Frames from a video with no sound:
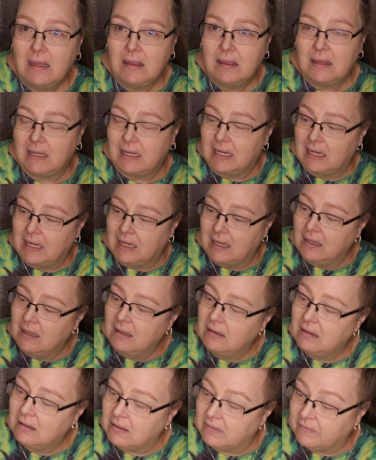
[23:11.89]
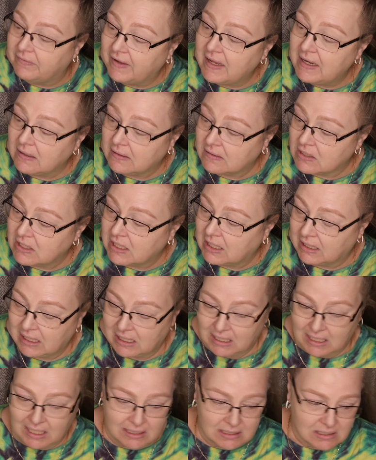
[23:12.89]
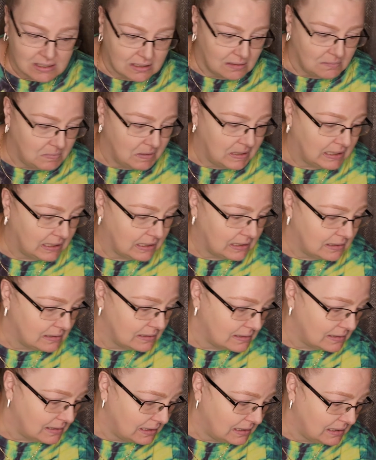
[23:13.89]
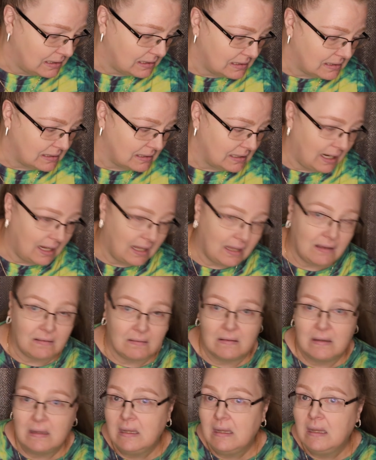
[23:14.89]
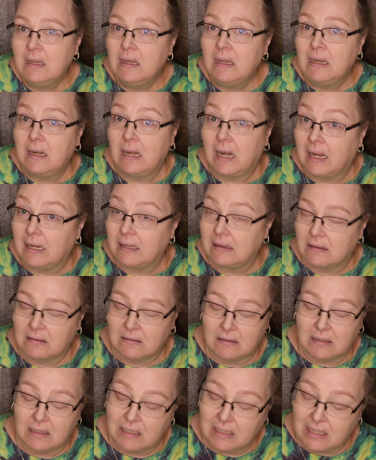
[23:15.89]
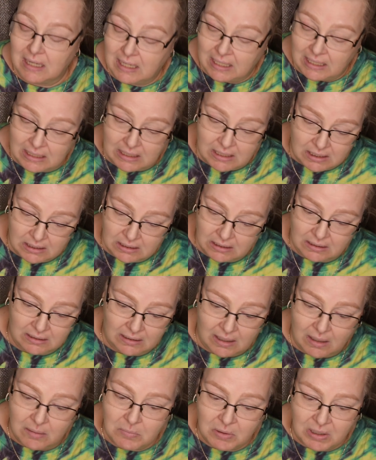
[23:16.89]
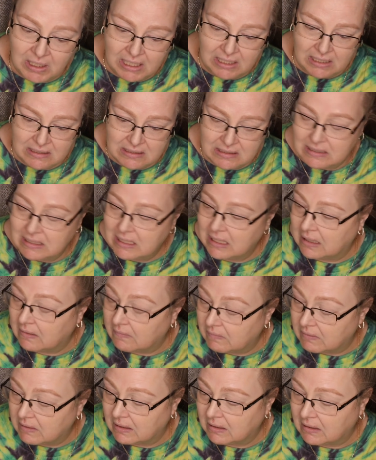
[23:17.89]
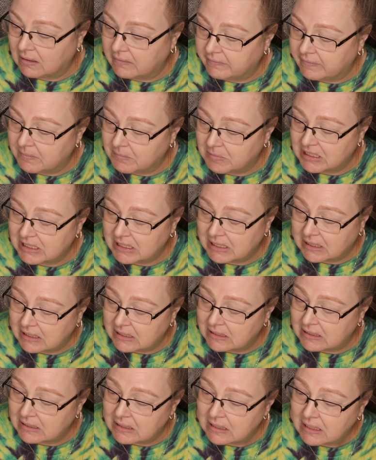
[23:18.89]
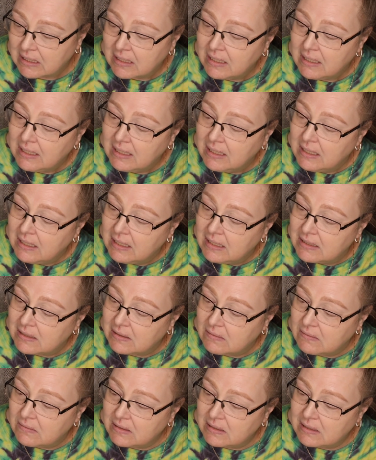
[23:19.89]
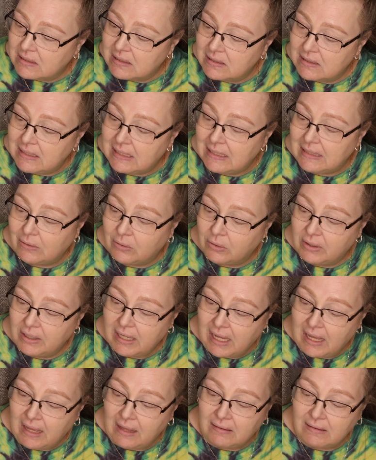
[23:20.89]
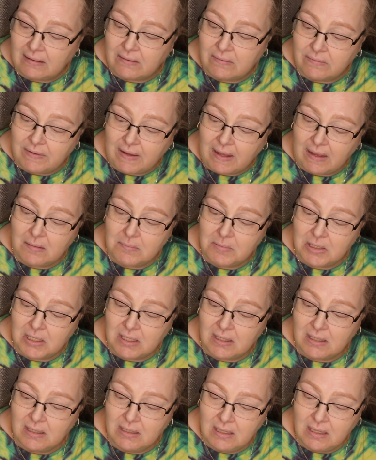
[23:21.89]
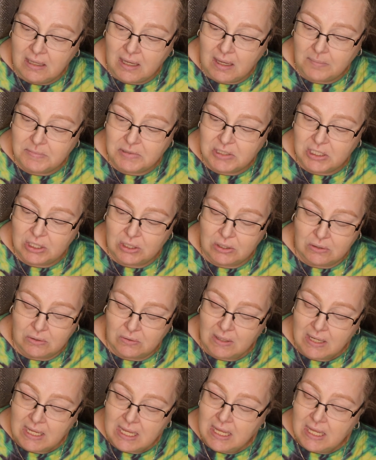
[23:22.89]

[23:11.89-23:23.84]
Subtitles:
the final check-in actually, because it is now 9:30 at night. I'm ready to just take everything off. I'm exhausted. So this is the L'Oreal Infallible up to